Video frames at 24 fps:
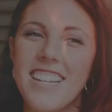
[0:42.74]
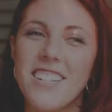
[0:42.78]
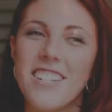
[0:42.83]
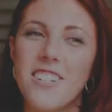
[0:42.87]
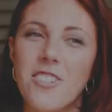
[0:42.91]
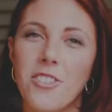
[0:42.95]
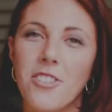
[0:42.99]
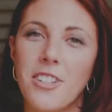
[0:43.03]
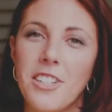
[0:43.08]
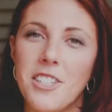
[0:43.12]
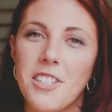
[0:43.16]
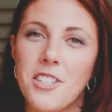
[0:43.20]
We
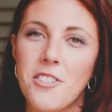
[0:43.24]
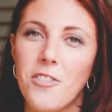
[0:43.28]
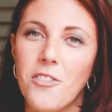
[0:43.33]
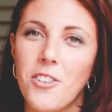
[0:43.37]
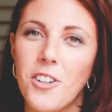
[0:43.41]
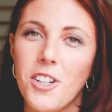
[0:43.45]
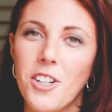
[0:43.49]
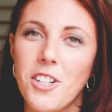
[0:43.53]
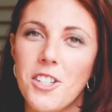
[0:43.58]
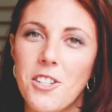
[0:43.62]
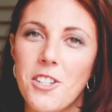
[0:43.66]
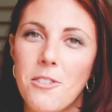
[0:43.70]

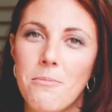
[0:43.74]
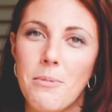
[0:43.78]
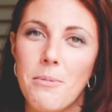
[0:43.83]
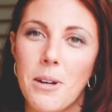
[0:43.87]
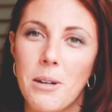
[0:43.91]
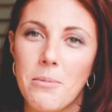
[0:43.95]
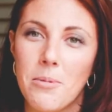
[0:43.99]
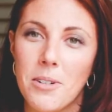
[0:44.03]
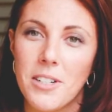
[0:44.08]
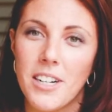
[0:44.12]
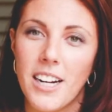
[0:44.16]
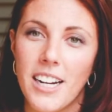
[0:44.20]
transferred to
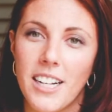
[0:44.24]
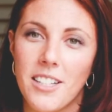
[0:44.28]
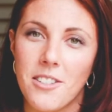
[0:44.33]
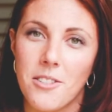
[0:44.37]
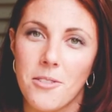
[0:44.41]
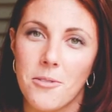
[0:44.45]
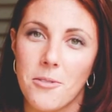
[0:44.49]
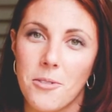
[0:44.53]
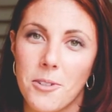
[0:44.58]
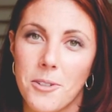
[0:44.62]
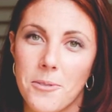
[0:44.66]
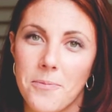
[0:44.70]
Melbourne High
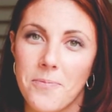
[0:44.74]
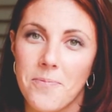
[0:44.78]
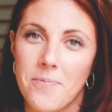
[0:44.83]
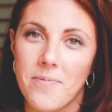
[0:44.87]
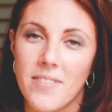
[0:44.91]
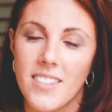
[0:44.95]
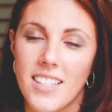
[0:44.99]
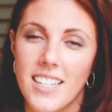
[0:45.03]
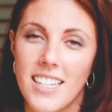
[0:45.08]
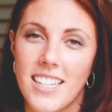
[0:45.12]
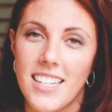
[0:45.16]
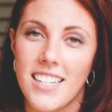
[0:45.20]
School
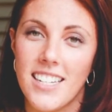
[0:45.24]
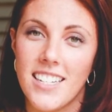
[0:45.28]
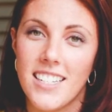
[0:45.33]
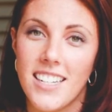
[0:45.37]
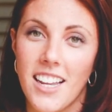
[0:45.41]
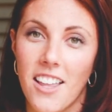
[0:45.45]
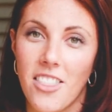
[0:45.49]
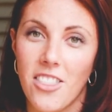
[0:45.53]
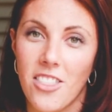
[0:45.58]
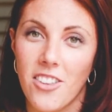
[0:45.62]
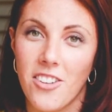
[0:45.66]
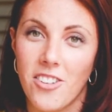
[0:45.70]
in
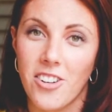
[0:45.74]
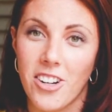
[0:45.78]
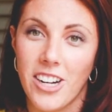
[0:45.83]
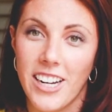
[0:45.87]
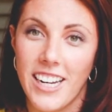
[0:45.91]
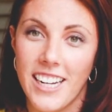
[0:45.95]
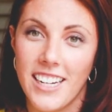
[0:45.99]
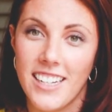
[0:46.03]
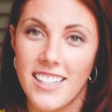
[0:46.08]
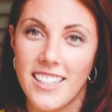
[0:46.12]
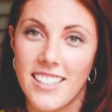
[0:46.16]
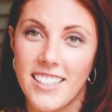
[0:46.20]
10th
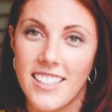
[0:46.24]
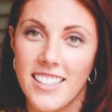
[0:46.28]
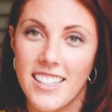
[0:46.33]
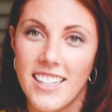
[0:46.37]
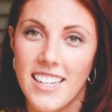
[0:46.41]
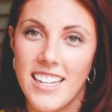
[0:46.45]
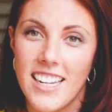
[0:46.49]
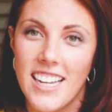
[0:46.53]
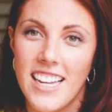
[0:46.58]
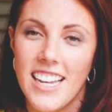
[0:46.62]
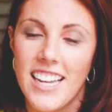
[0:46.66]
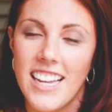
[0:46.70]
grade,
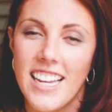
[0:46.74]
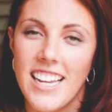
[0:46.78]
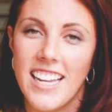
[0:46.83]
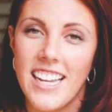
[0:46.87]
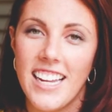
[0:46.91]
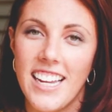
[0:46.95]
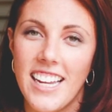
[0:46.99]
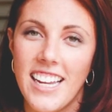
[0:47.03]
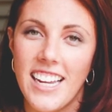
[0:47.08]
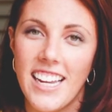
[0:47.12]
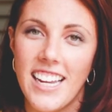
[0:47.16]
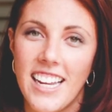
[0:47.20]

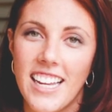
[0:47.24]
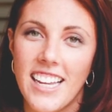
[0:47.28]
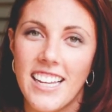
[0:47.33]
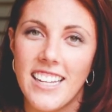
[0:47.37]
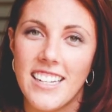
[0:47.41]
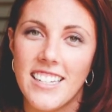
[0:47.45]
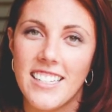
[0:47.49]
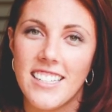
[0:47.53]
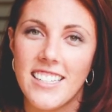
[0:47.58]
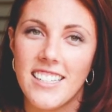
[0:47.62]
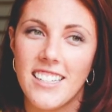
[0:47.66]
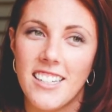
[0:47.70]

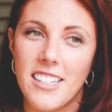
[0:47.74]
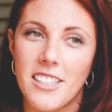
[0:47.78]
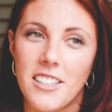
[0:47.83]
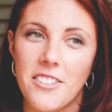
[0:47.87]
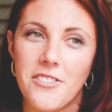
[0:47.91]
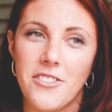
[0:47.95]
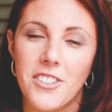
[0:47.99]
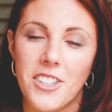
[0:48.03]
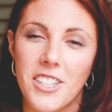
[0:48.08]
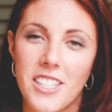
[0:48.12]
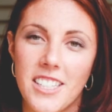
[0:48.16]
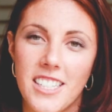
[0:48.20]
and on the
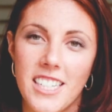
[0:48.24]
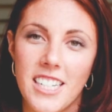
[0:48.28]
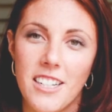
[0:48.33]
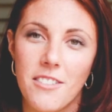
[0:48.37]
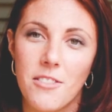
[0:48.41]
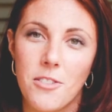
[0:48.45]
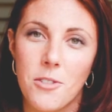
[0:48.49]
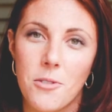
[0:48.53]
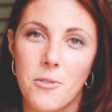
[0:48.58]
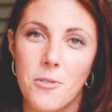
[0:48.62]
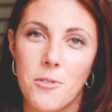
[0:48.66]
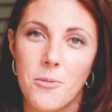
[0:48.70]
first day of
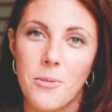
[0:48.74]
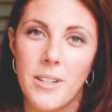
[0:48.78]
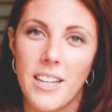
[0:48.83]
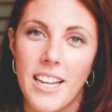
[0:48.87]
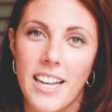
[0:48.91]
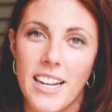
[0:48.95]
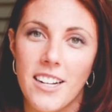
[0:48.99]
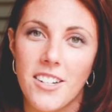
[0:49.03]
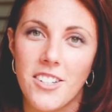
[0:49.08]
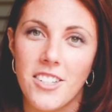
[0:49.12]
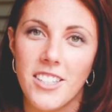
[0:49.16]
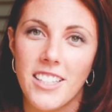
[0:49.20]
school we
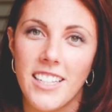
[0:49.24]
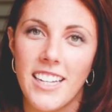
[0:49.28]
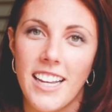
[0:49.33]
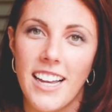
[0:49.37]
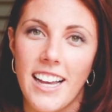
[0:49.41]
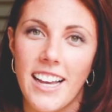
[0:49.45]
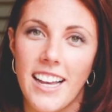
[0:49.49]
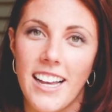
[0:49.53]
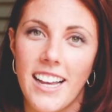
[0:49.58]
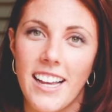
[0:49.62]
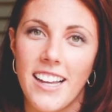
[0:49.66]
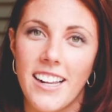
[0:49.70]
actually
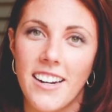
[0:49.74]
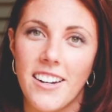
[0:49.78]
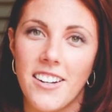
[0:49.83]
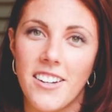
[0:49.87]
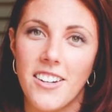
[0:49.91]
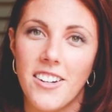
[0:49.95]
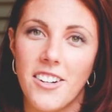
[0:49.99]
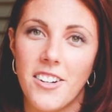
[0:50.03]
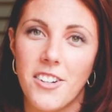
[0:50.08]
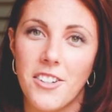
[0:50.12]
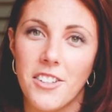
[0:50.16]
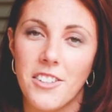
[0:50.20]
had
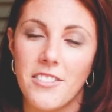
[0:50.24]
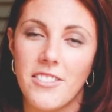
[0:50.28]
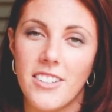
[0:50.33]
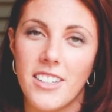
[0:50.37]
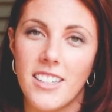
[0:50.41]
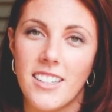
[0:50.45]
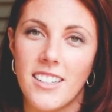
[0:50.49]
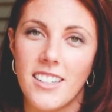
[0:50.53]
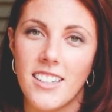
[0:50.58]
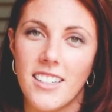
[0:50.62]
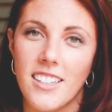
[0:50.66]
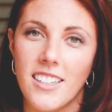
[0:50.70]
all of
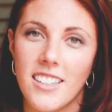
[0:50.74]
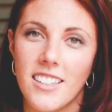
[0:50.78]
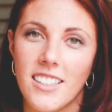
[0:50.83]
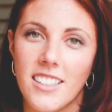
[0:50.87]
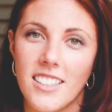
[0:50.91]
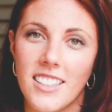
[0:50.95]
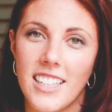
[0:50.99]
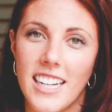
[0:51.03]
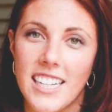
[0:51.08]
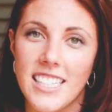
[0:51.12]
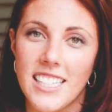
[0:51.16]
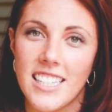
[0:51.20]
our
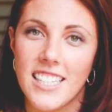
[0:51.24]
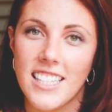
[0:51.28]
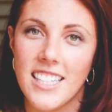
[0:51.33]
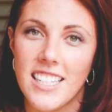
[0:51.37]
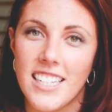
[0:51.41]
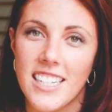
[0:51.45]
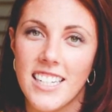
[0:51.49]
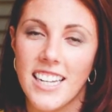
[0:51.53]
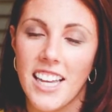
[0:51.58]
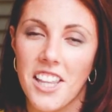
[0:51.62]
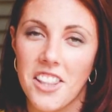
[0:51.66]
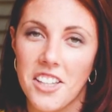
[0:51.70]

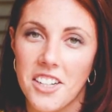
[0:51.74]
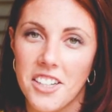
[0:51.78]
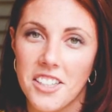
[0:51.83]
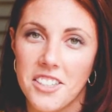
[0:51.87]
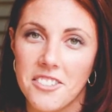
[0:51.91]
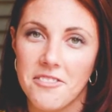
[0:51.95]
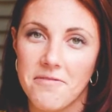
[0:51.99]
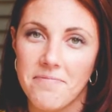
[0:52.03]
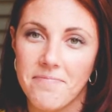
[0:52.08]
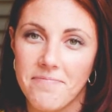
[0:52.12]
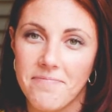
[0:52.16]
classes together